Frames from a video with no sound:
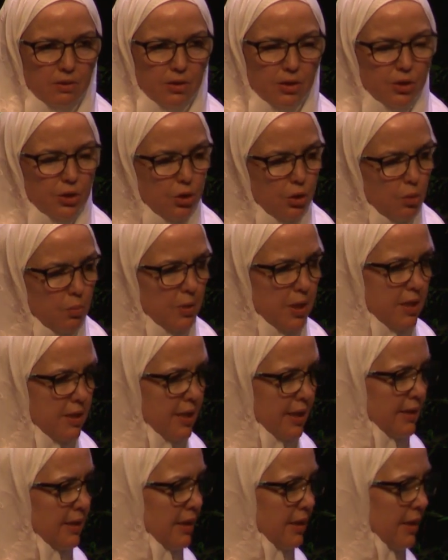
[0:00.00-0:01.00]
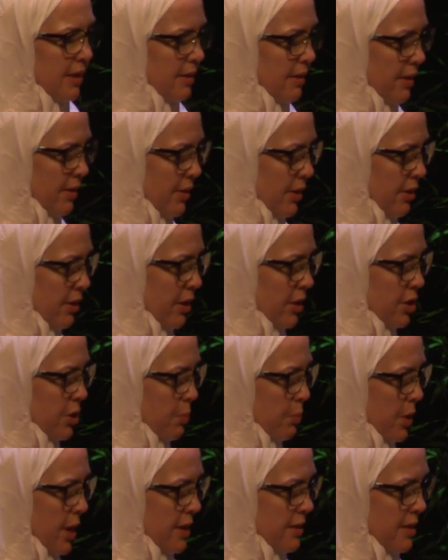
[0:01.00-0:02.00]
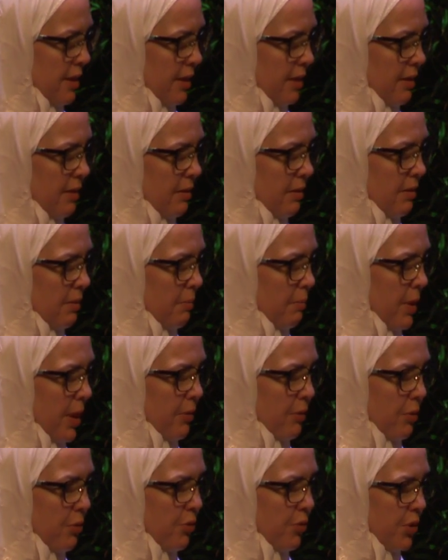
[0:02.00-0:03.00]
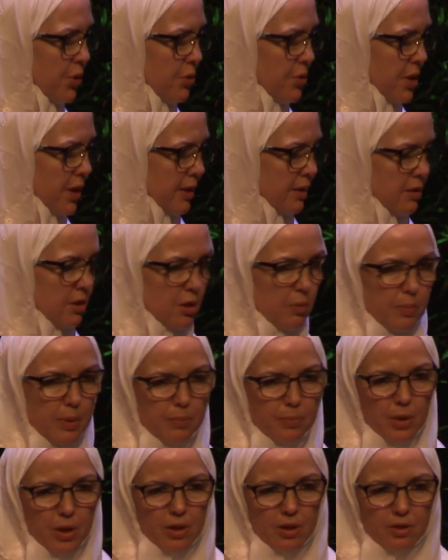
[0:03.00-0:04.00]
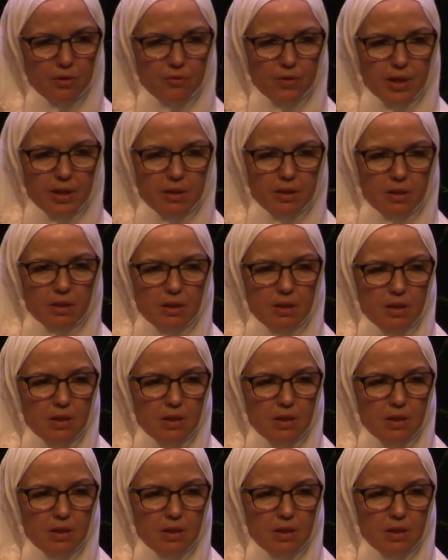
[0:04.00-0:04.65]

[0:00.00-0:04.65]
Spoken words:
the human dignity that they're expressing by refusing to be part of it,